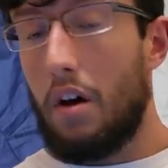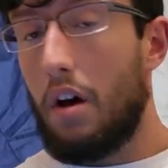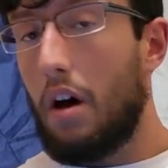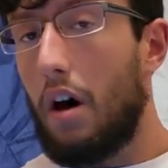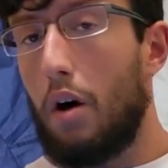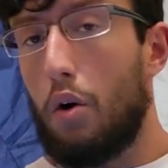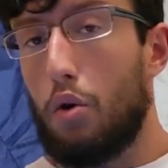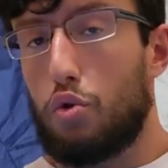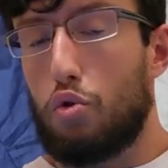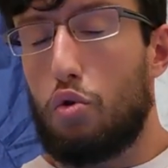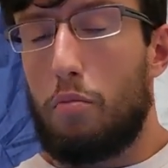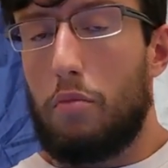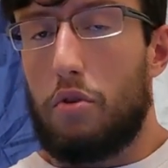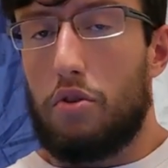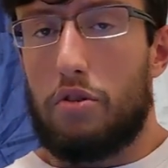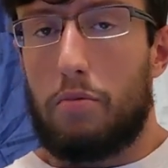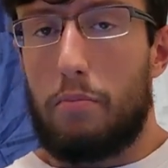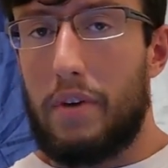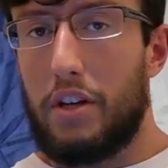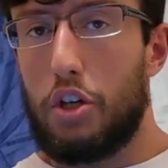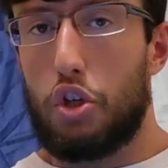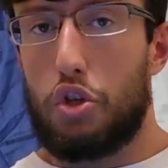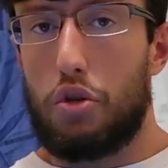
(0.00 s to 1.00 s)
I also must
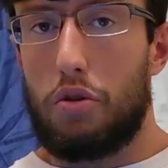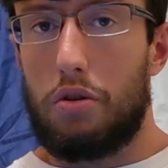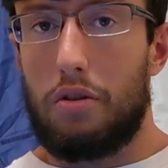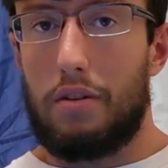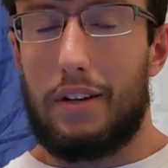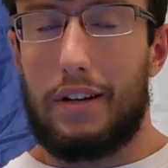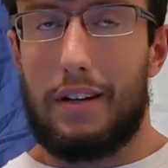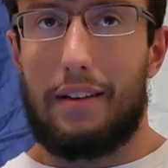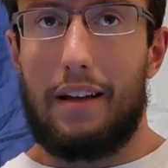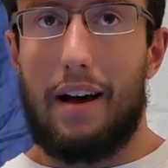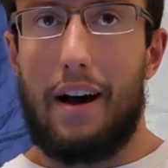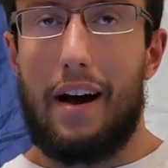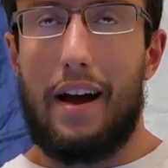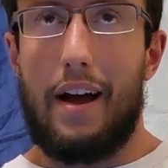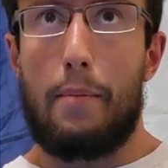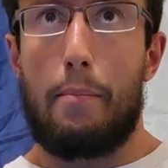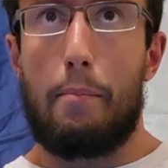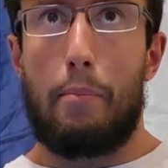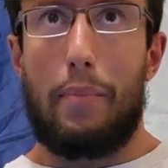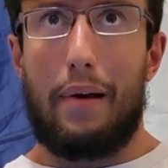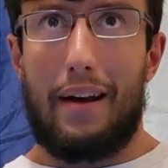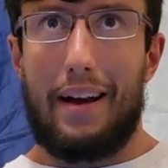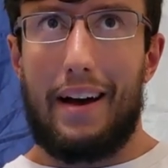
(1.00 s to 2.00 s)
mention that I
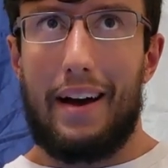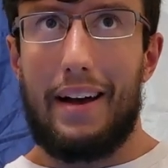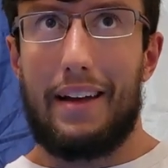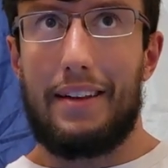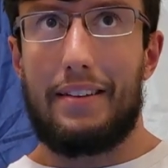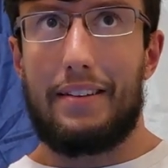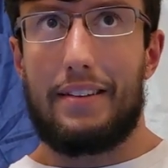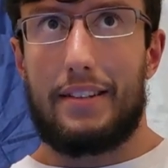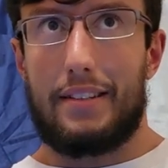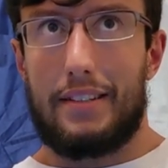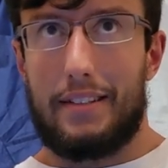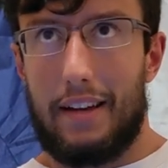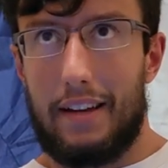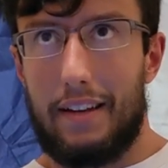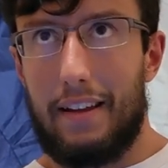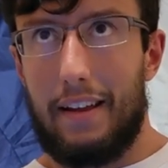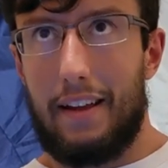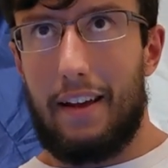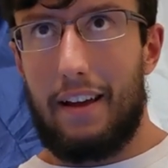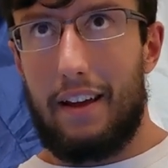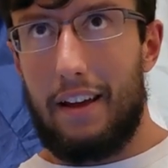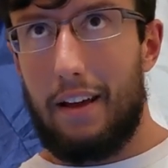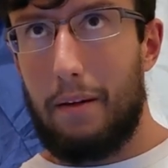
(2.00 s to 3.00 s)
am blind
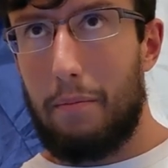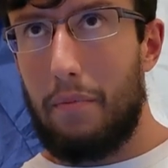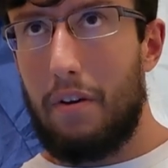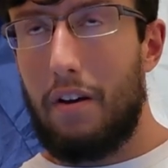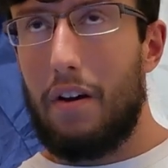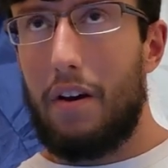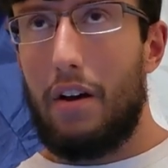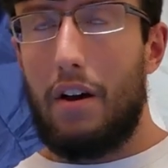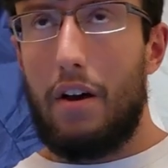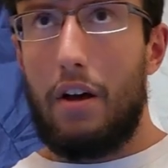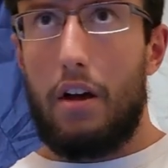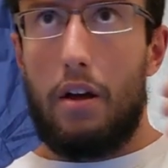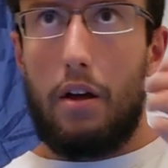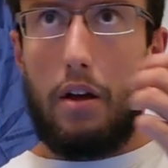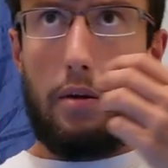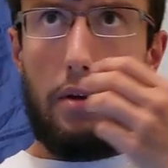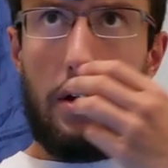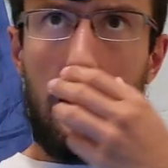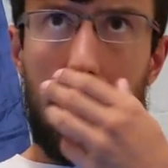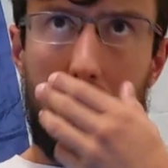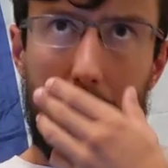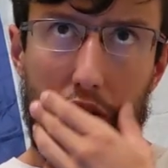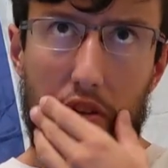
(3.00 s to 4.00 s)
signing him
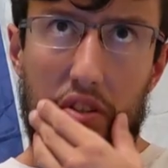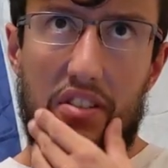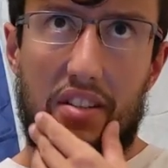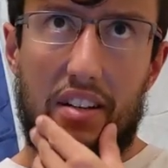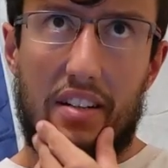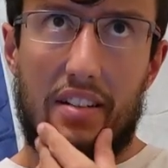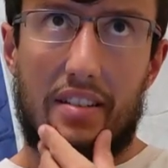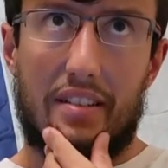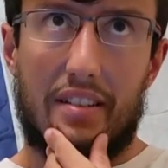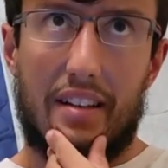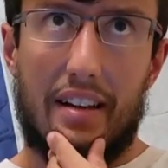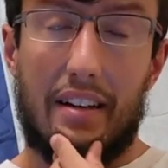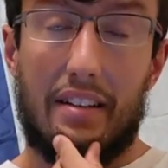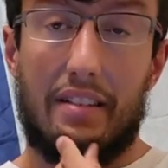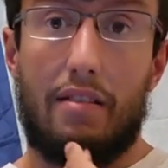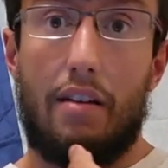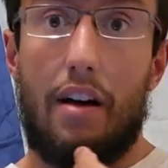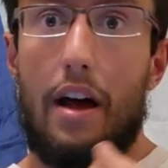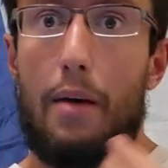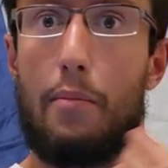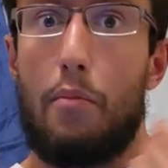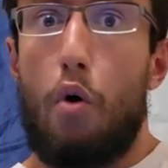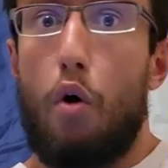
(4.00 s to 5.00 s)
in the sense that
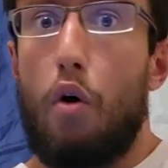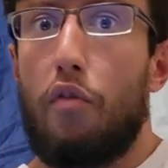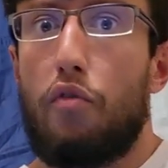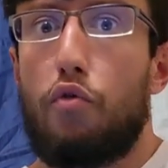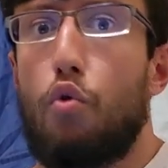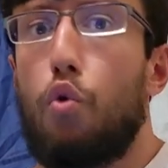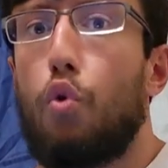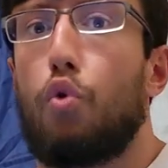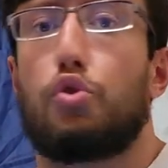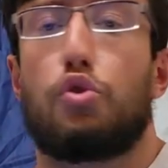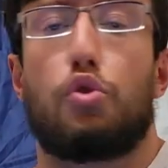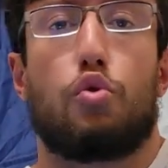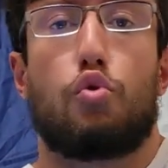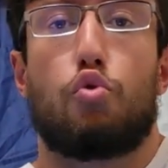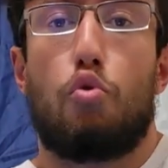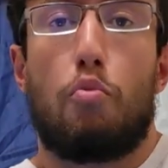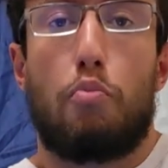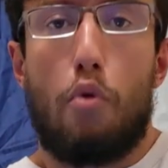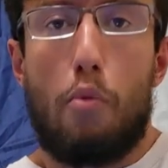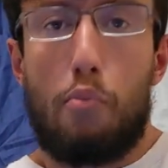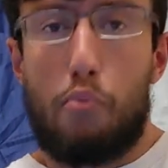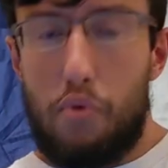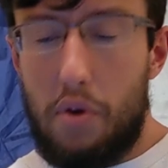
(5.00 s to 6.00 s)
I'm, of course,
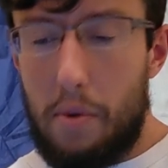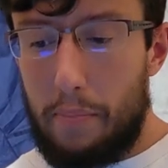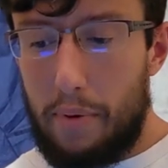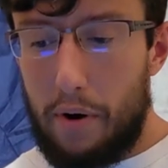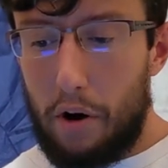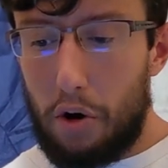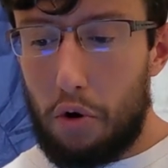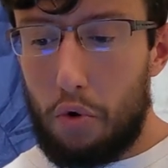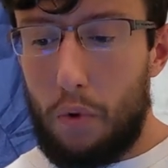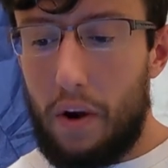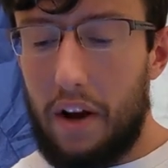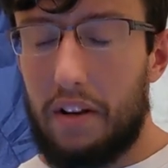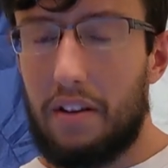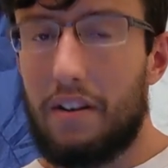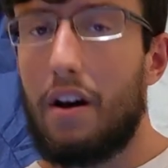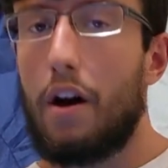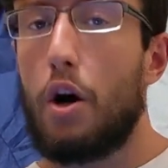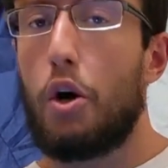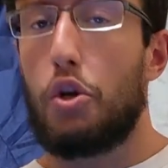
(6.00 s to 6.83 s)
super prepared right now.